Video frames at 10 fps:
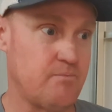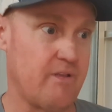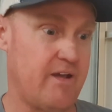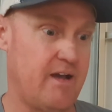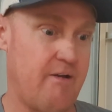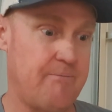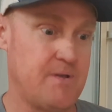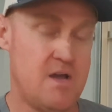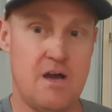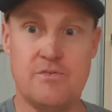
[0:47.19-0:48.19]
I
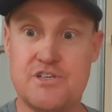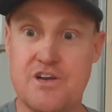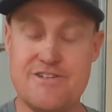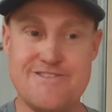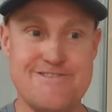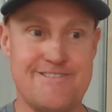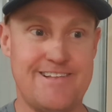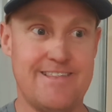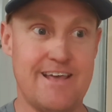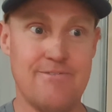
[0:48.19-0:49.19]
wish I knew
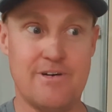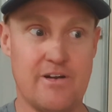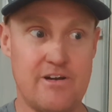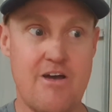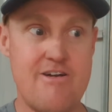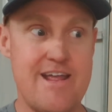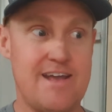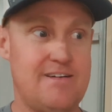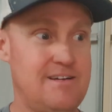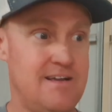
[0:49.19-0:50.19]
then what I know
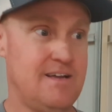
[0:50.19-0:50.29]
now,